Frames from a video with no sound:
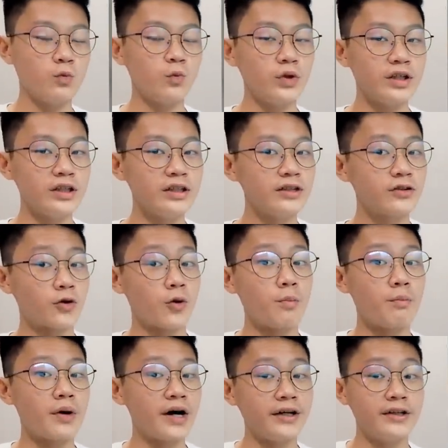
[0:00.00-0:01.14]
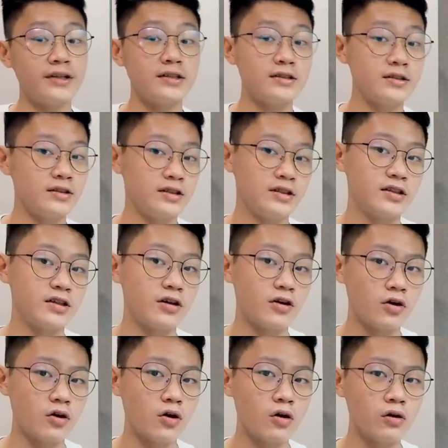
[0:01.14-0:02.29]
We combine the
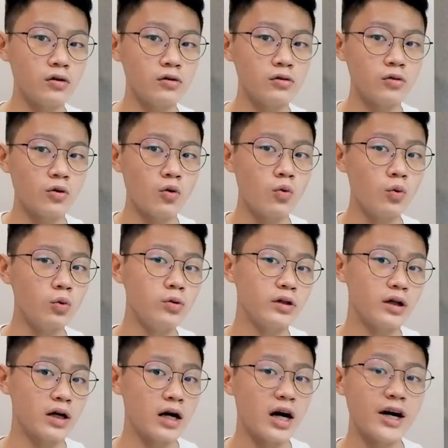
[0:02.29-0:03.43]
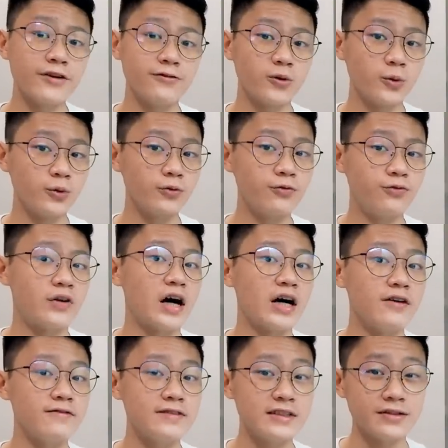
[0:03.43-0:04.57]
all old iPhone
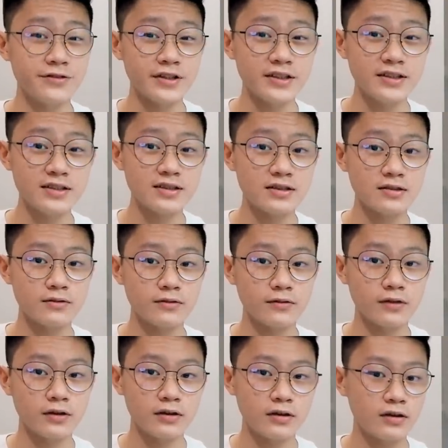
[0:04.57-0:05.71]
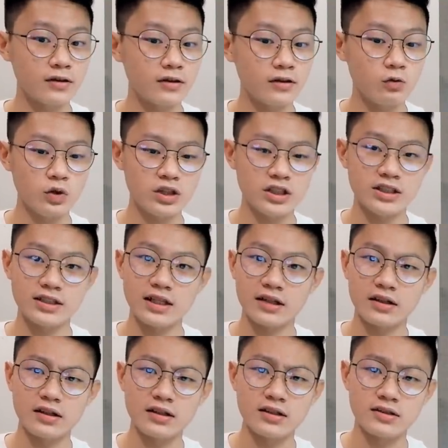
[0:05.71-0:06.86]
5 series, which is
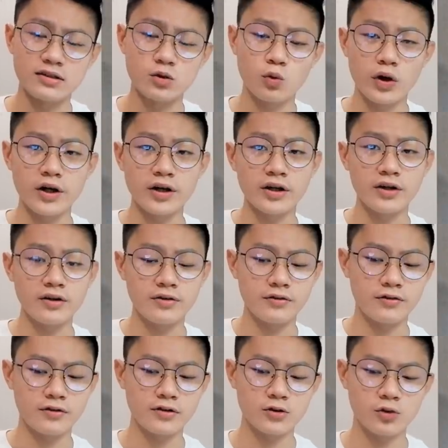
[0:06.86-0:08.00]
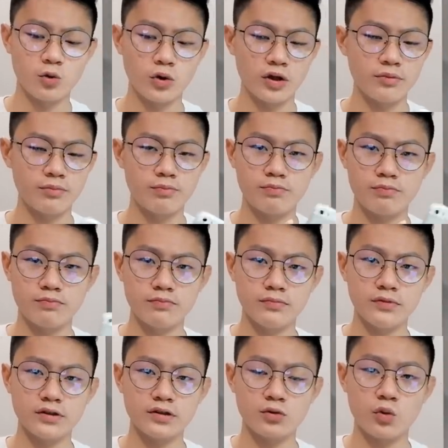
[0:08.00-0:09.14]
like a square, square,
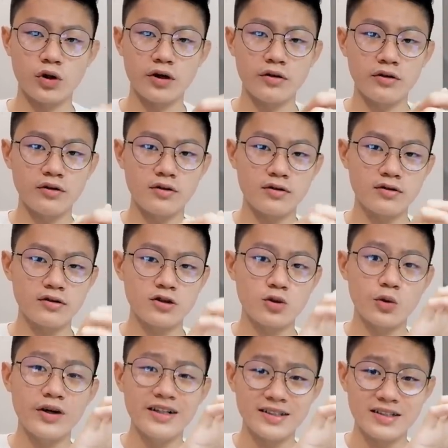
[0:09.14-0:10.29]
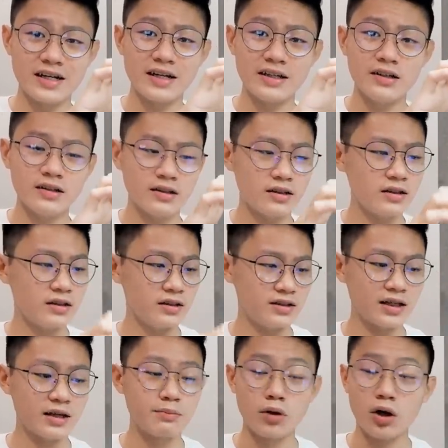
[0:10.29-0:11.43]
square, square design. It's
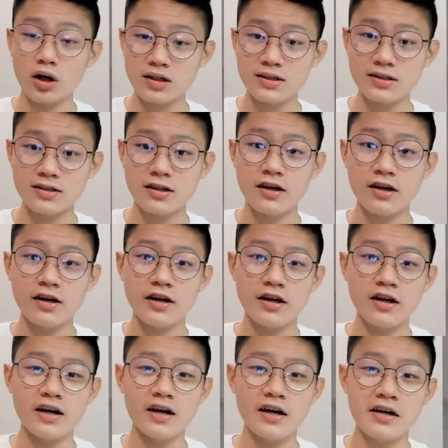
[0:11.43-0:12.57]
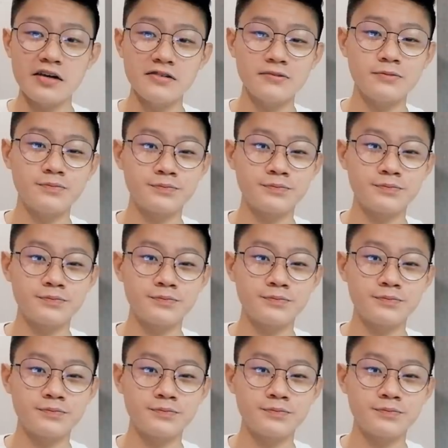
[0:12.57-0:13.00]
like a box, and